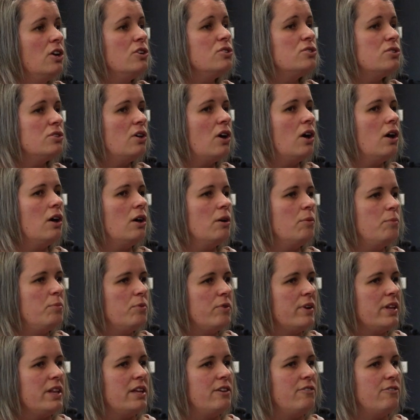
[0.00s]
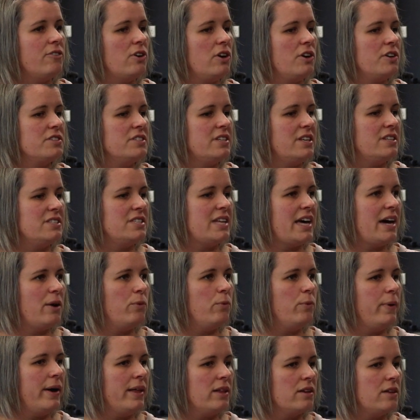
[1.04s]
So the hub really for us is that
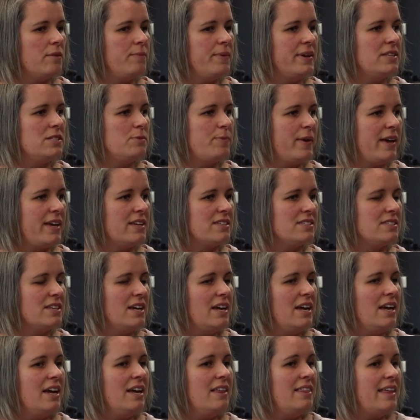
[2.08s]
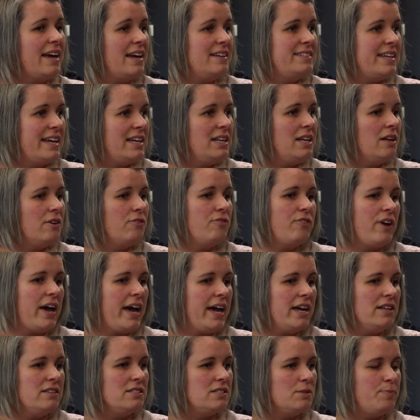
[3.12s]
welcoming space, that
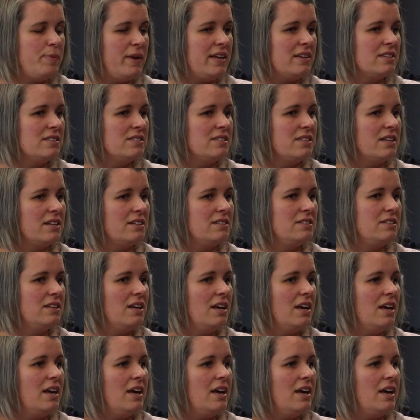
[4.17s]
dignified space that